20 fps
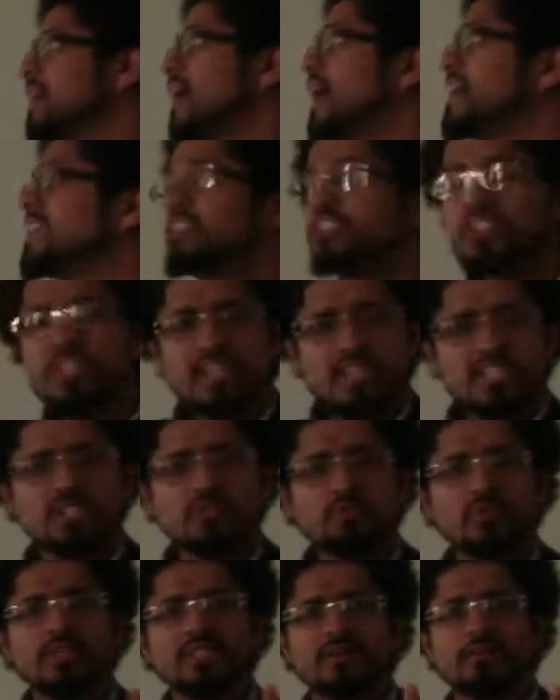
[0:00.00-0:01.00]
I
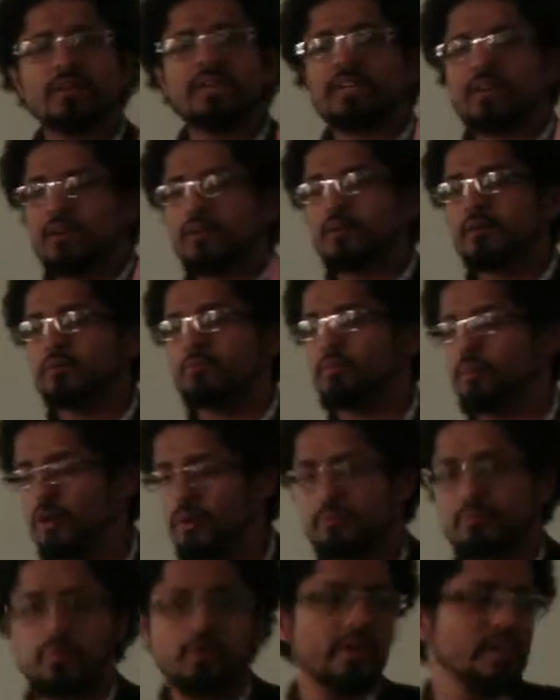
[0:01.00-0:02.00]
just want to make an
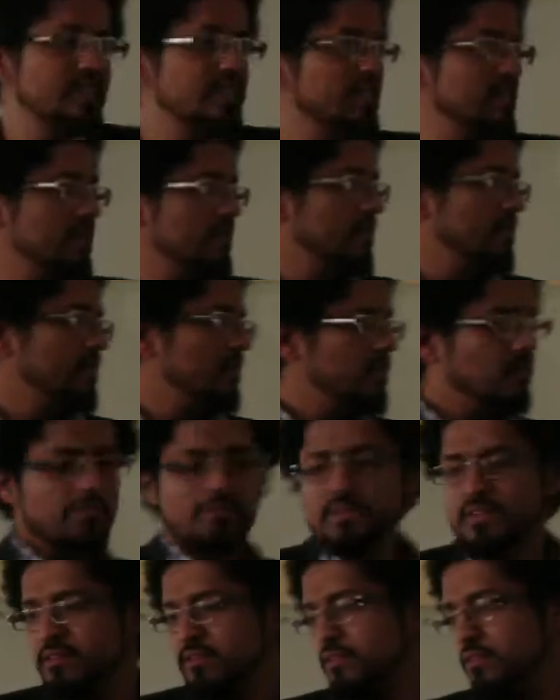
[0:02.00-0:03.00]
important point.
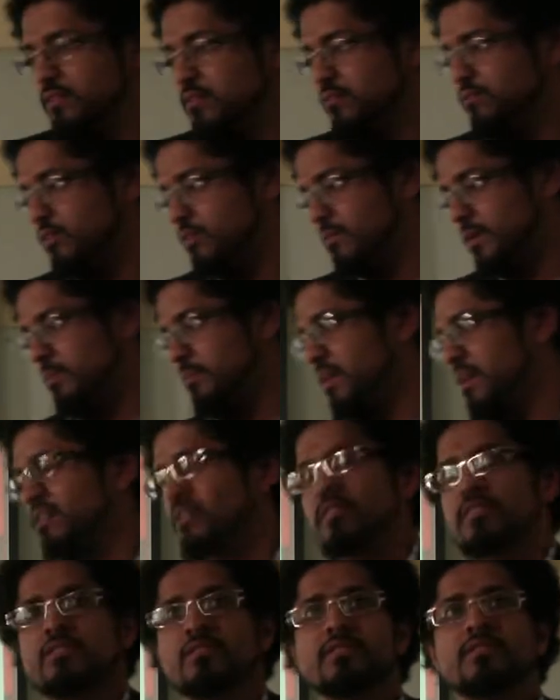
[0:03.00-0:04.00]
Where are my
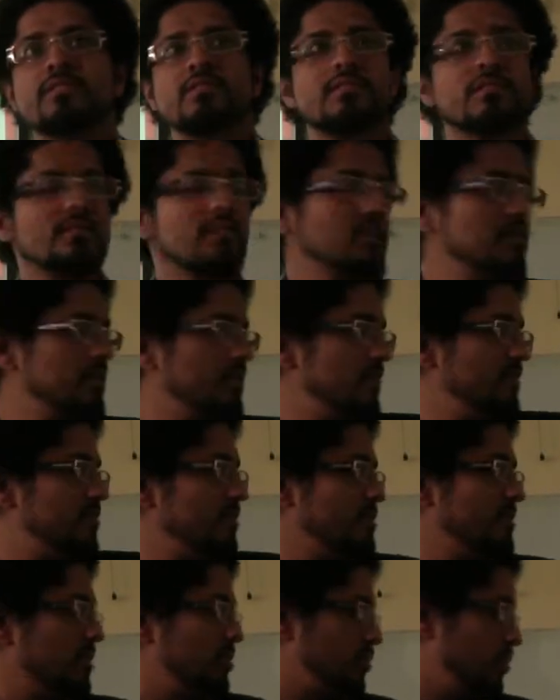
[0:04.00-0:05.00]
markers? Leave
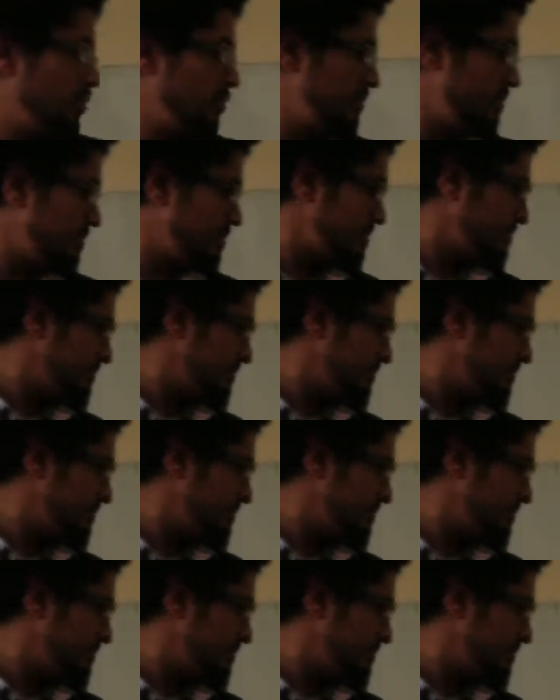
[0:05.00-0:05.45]
them in the room.